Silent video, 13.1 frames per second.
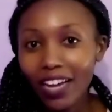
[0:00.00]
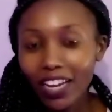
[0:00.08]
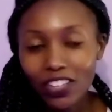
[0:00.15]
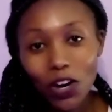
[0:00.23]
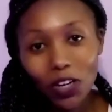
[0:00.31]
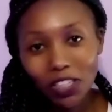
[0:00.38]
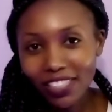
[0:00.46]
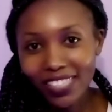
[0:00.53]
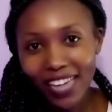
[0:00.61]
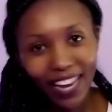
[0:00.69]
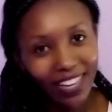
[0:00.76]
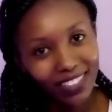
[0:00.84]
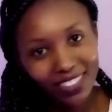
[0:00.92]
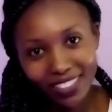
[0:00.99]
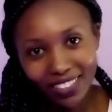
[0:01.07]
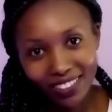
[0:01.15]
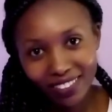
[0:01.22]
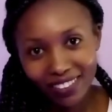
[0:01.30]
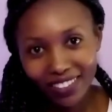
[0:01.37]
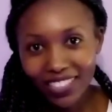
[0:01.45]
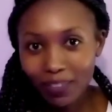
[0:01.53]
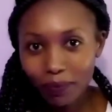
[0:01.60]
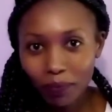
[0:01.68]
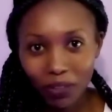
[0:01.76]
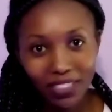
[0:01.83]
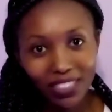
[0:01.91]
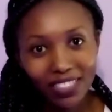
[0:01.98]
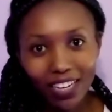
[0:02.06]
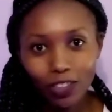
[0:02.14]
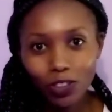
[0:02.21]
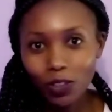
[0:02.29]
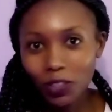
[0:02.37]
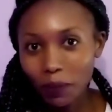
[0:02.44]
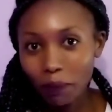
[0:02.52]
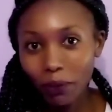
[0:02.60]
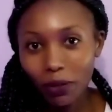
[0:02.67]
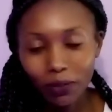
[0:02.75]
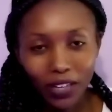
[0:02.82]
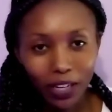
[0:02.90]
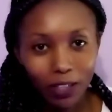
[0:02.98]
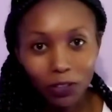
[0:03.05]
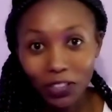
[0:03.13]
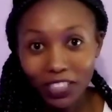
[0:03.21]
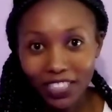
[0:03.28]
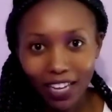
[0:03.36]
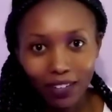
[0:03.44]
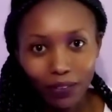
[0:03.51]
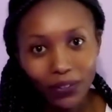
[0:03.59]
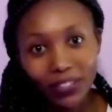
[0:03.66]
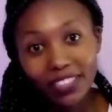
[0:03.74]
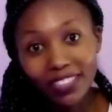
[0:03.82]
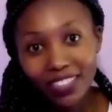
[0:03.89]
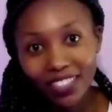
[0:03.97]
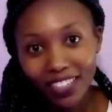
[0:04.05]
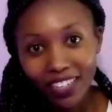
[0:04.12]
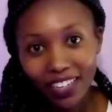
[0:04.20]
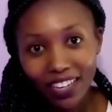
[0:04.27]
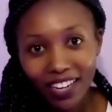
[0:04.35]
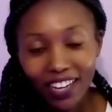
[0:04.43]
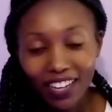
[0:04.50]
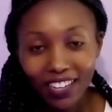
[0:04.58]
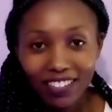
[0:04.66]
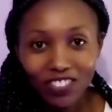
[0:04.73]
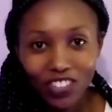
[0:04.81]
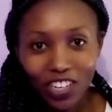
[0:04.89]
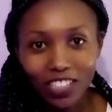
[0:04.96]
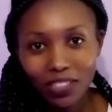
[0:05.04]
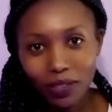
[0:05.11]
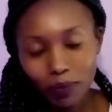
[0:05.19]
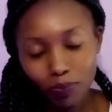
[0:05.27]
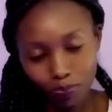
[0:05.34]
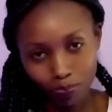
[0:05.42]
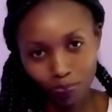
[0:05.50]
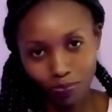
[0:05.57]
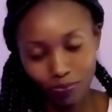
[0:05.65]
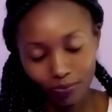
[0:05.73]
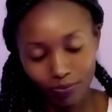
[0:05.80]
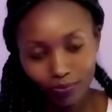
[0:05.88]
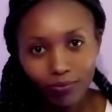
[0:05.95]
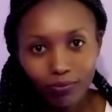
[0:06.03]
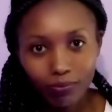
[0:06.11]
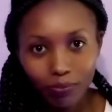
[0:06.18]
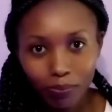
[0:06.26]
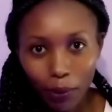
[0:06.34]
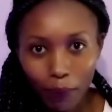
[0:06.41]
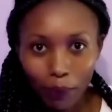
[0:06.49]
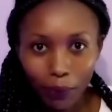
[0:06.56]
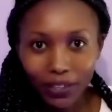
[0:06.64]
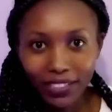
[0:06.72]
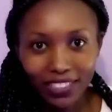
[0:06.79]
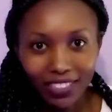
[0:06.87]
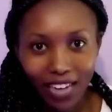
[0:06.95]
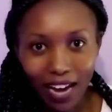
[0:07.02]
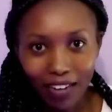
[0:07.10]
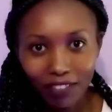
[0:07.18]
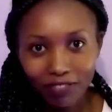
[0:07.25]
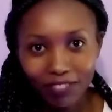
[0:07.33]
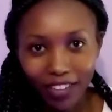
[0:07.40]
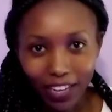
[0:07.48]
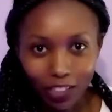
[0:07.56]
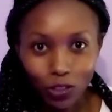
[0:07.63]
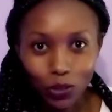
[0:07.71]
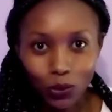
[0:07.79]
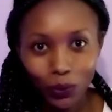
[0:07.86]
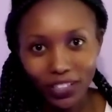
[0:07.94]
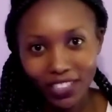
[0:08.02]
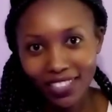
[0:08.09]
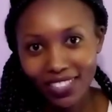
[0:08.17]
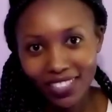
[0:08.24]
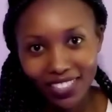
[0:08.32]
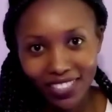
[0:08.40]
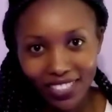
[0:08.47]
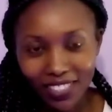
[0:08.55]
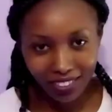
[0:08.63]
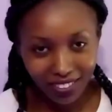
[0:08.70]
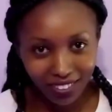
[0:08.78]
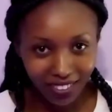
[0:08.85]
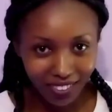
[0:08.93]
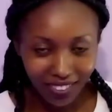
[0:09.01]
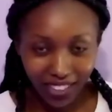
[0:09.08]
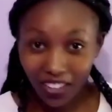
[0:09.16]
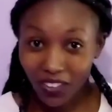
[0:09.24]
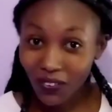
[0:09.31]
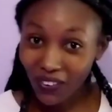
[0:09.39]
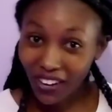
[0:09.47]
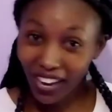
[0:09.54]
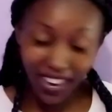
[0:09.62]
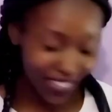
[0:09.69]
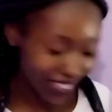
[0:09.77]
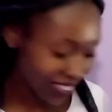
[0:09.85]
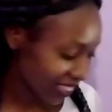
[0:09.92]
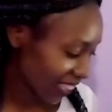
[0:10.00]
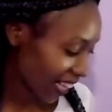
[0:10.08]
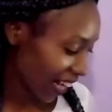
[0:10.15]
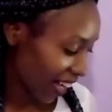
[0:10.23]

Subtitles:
Don't tense. This procedure is so simple. You can do it alone. Just be bold enough and do it. Thank you, guys.